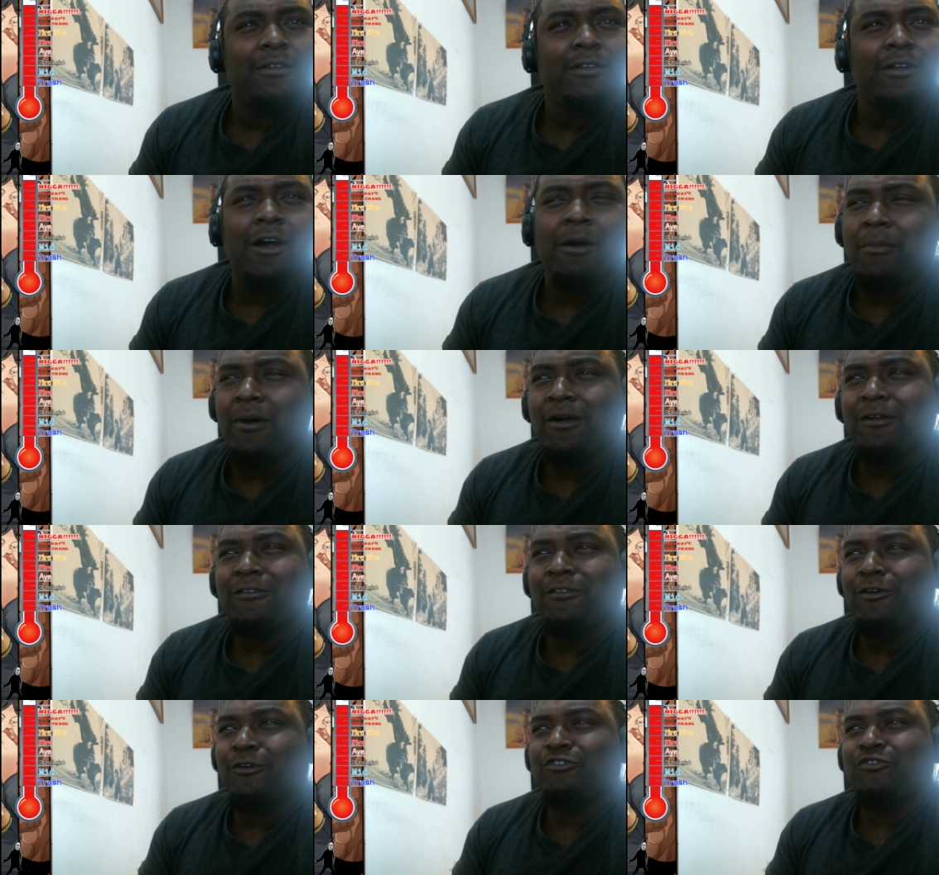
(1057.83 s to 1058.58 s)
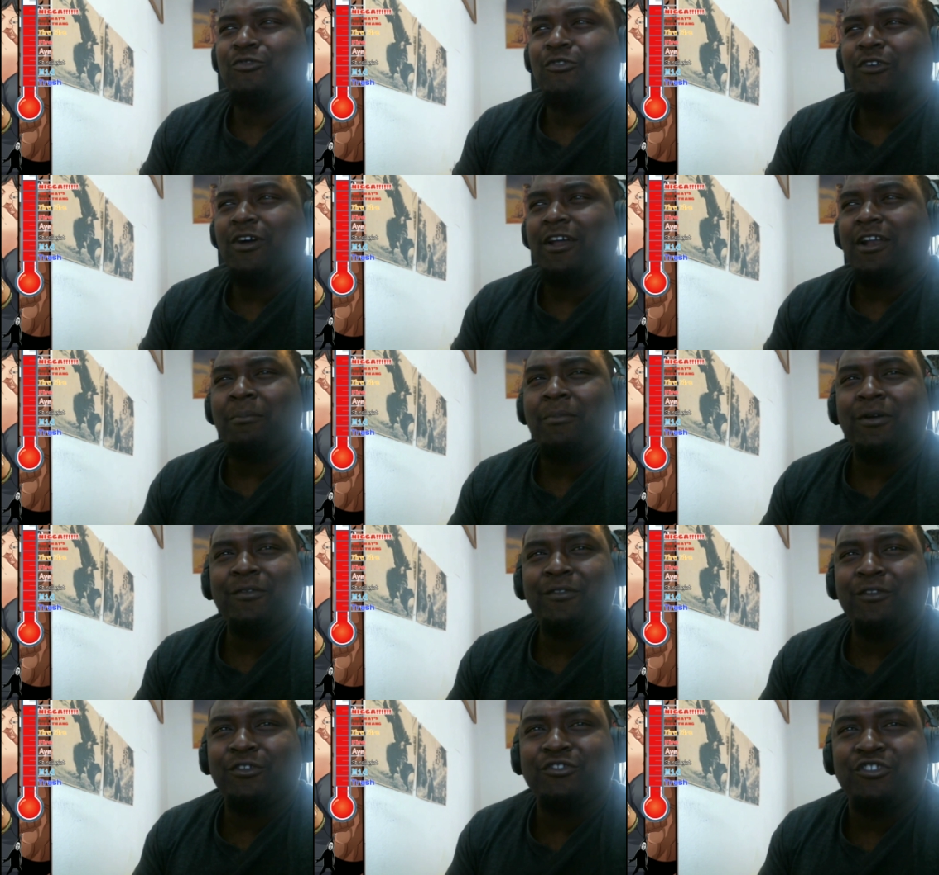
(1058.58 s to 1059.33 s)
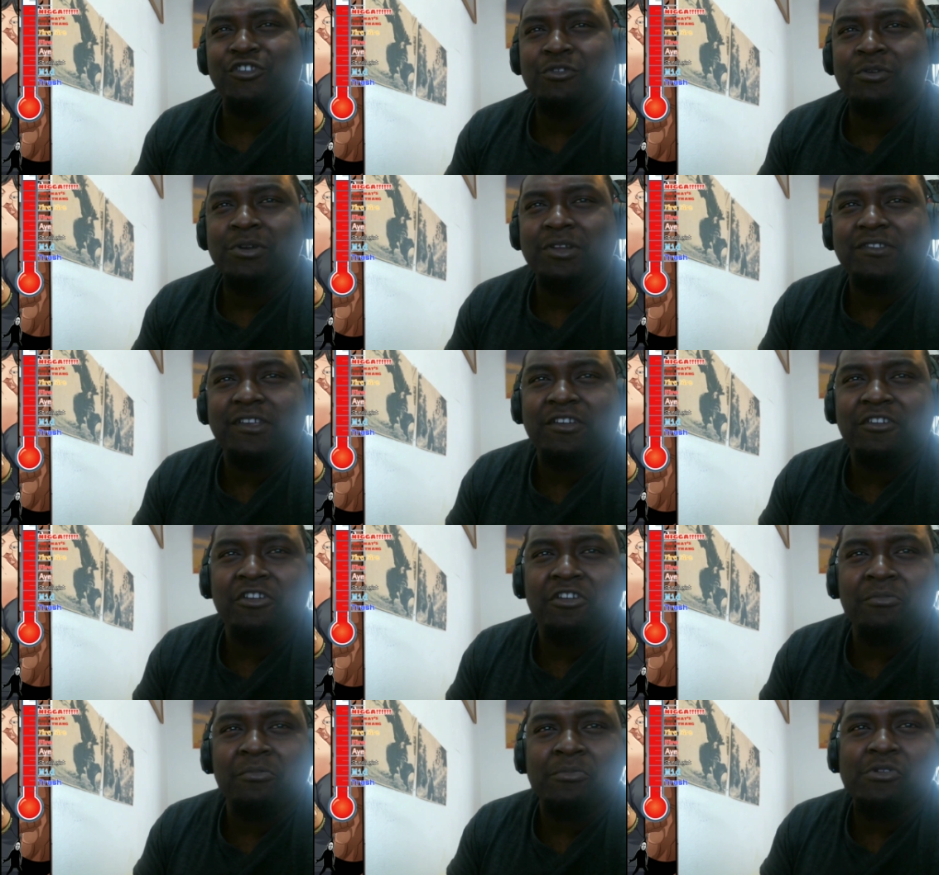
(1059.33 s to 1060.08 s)
Among those what? Among those units that
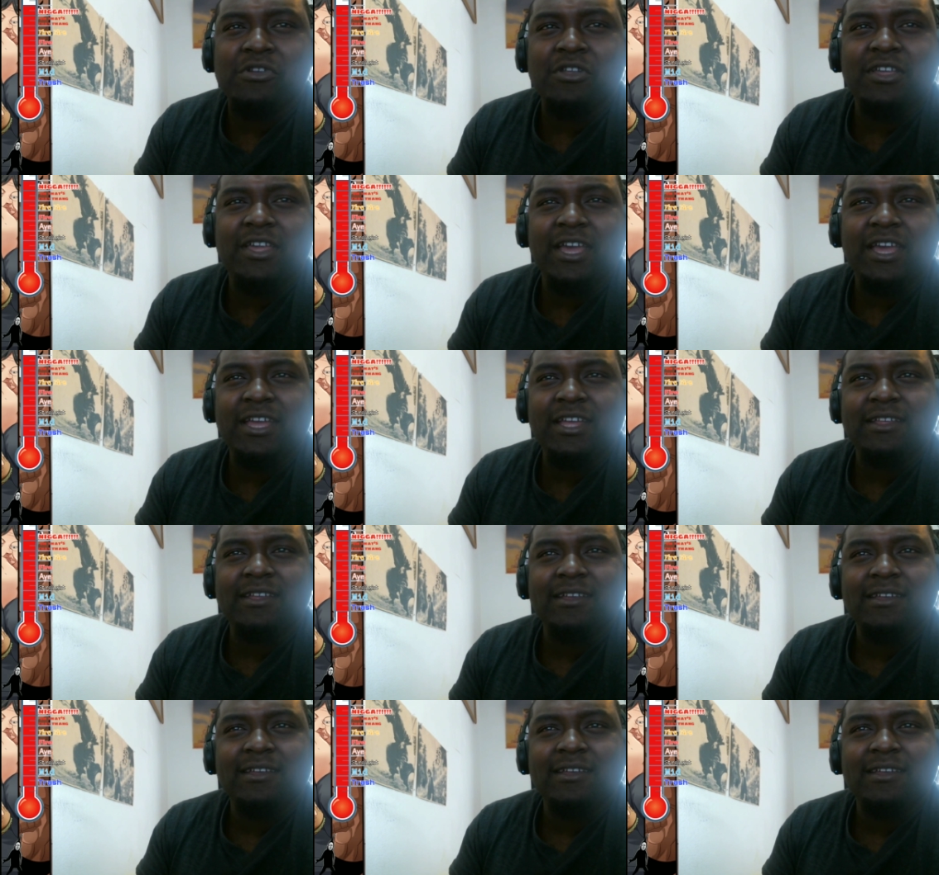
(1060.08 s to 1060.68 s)
can communicate?